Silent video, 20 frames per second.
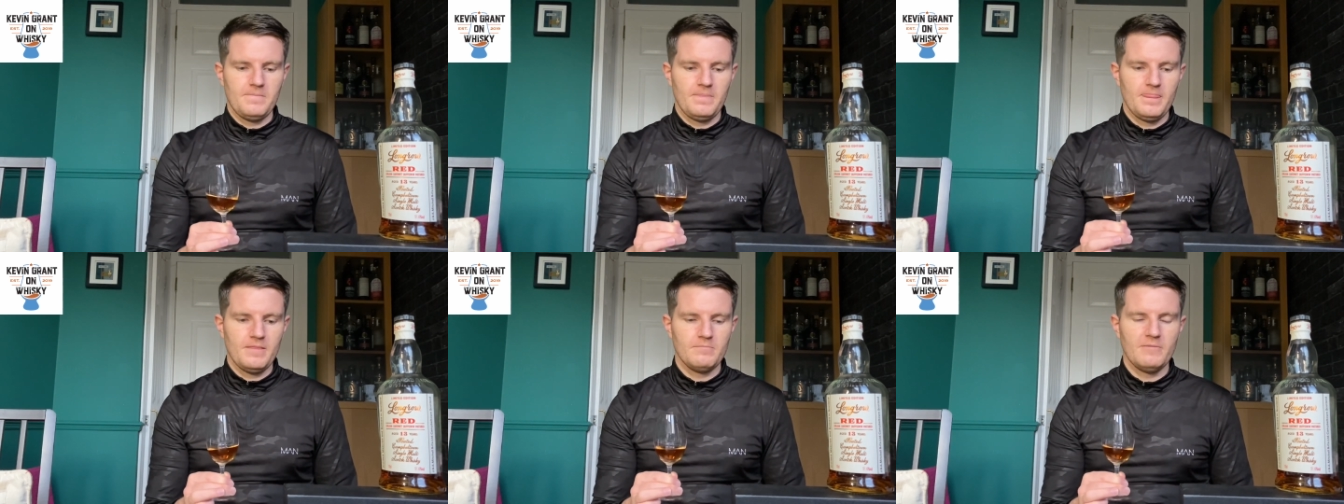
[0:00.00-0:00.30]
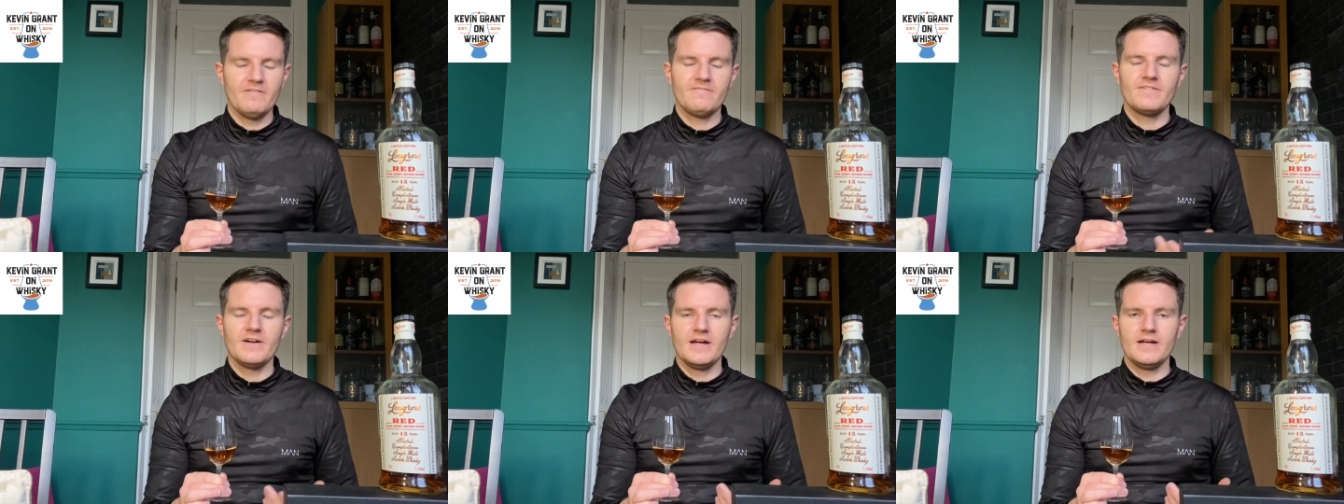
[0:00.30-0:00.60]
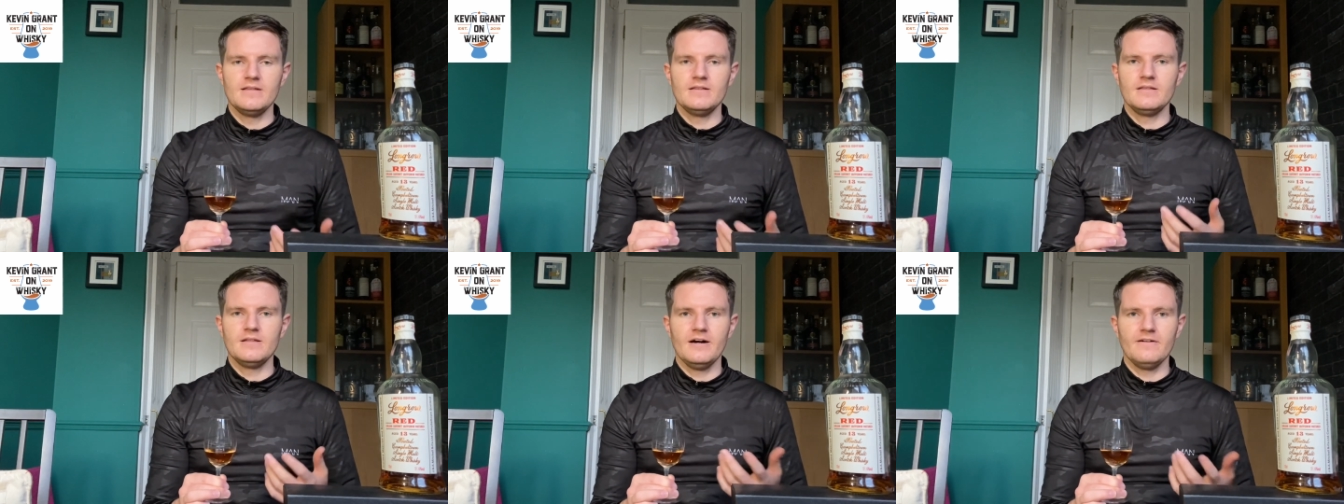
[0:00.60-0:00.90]
my
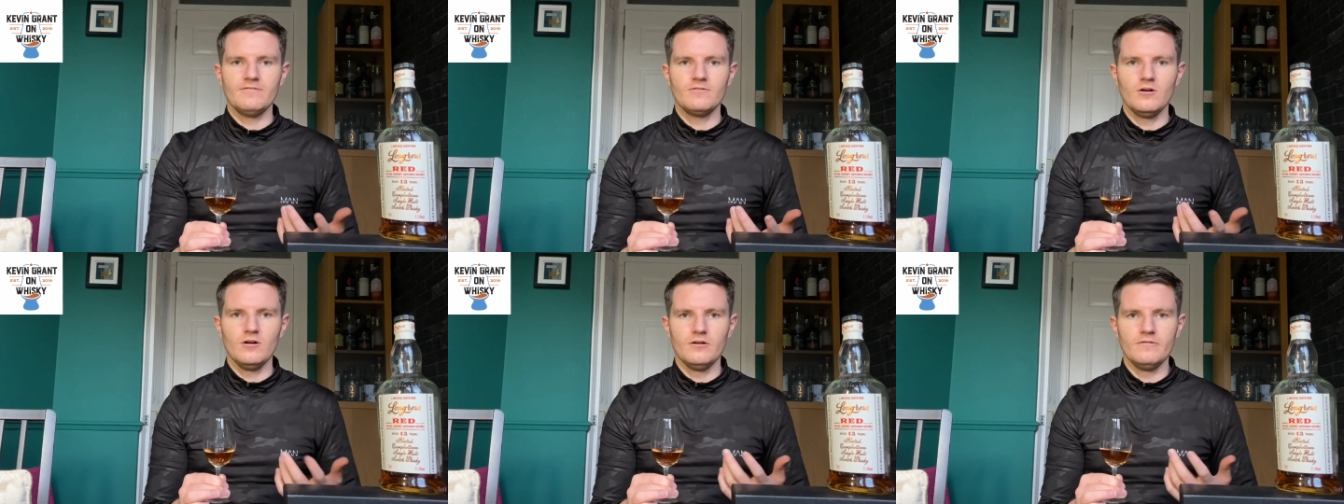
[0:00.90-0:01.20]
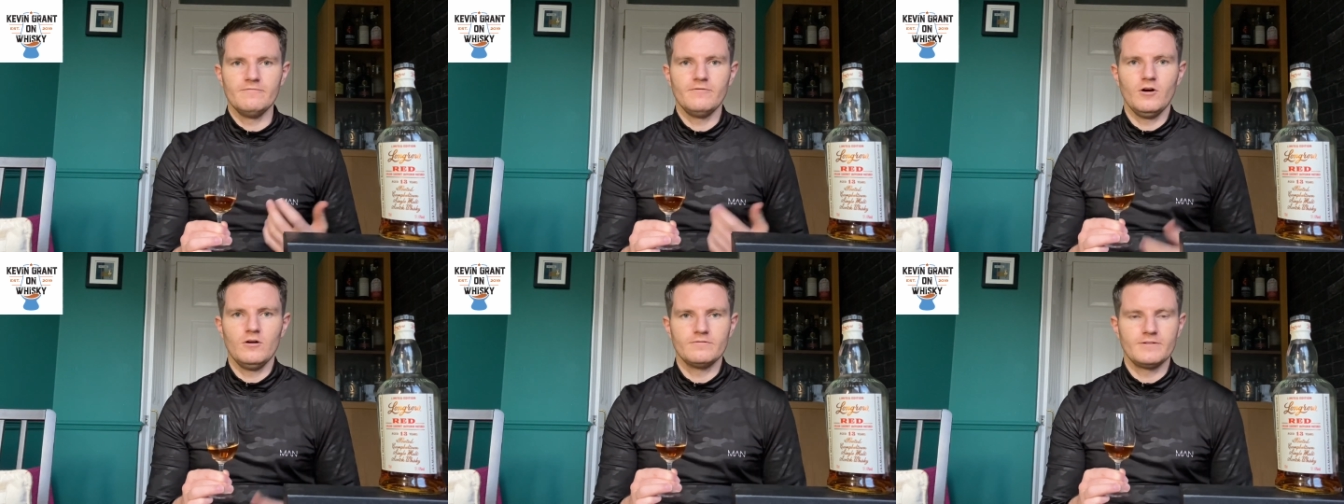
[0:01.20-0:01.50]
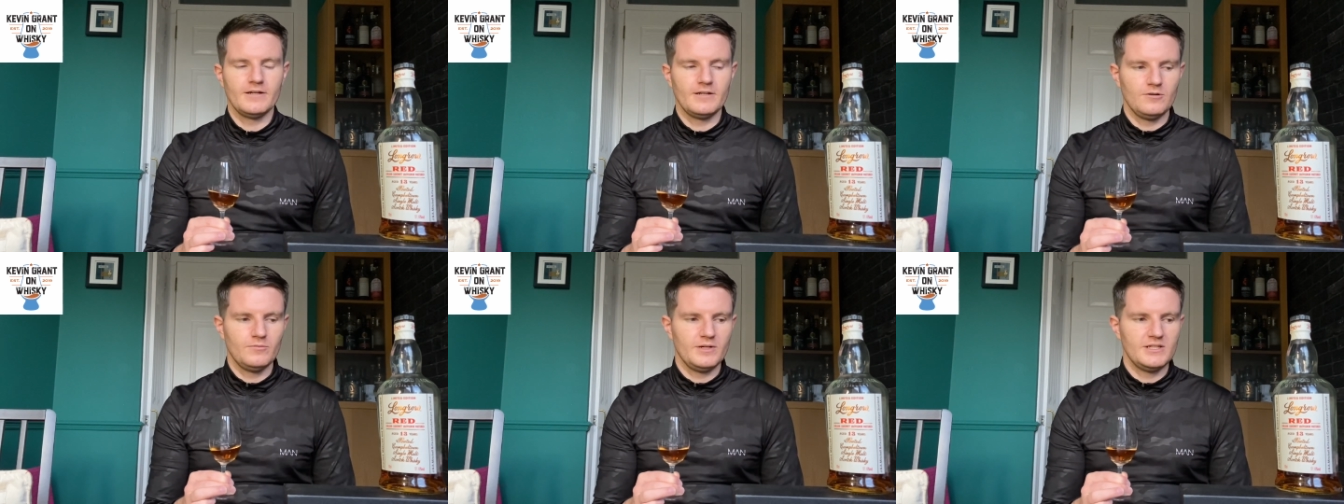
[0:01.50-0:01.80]
friend that I've got involved
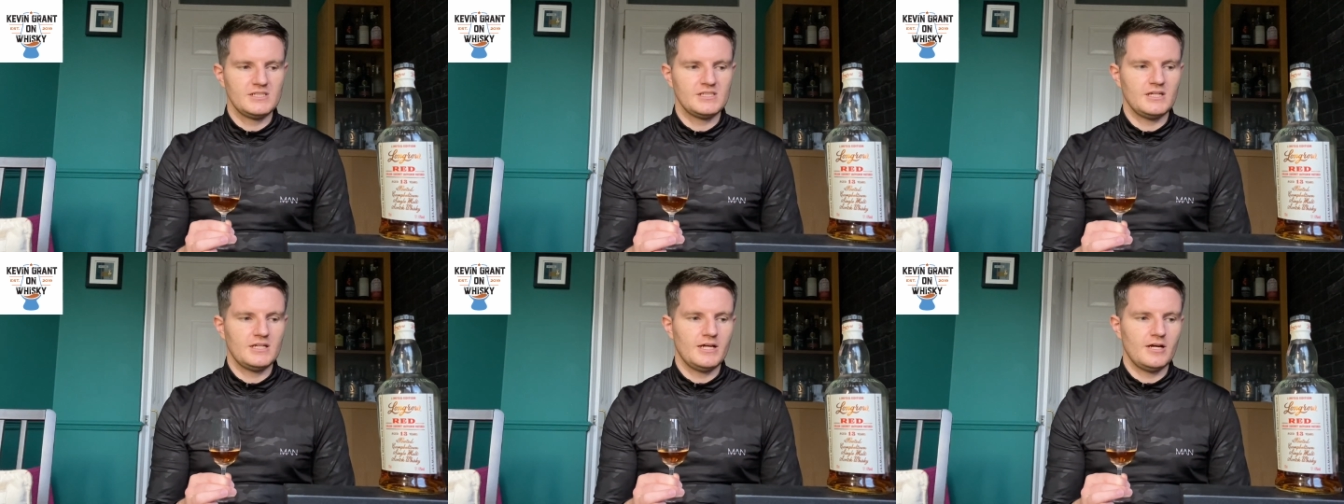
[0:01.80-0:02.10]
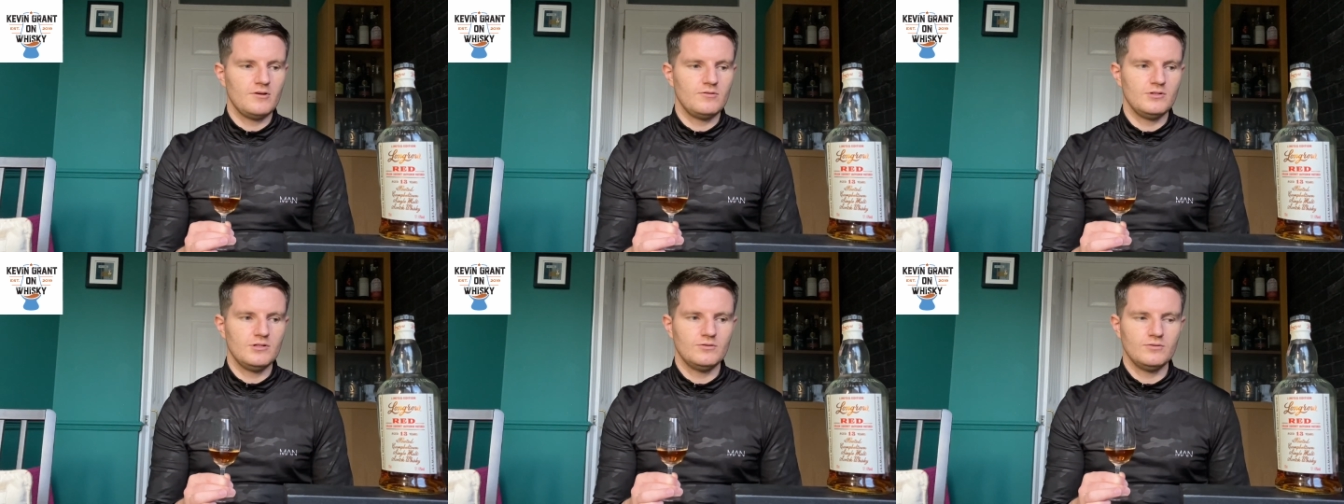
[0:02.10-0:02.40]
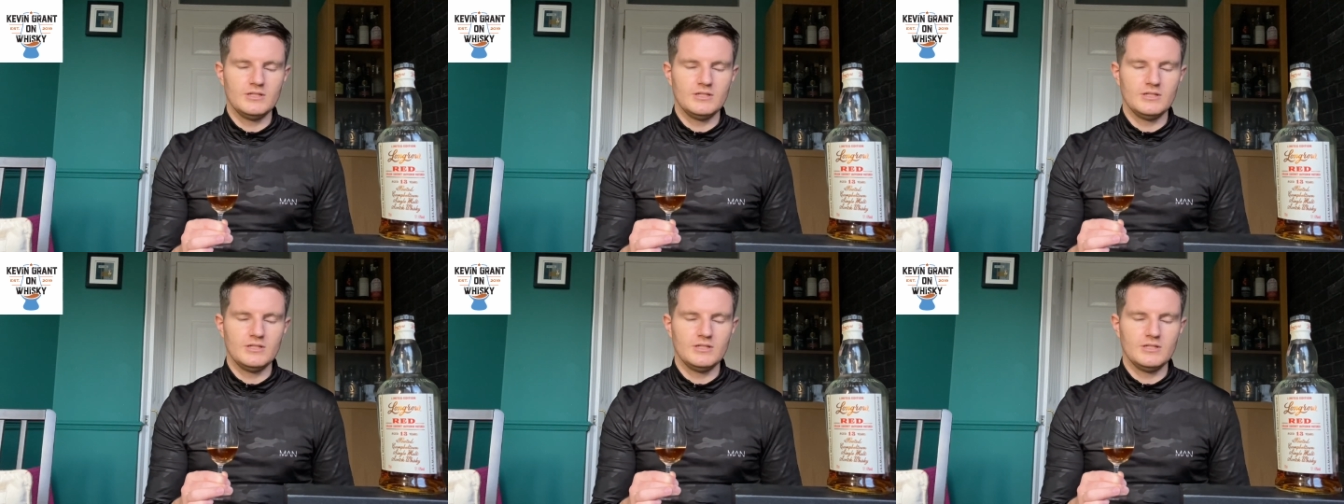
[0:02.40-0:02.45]
into whiskey now, you know,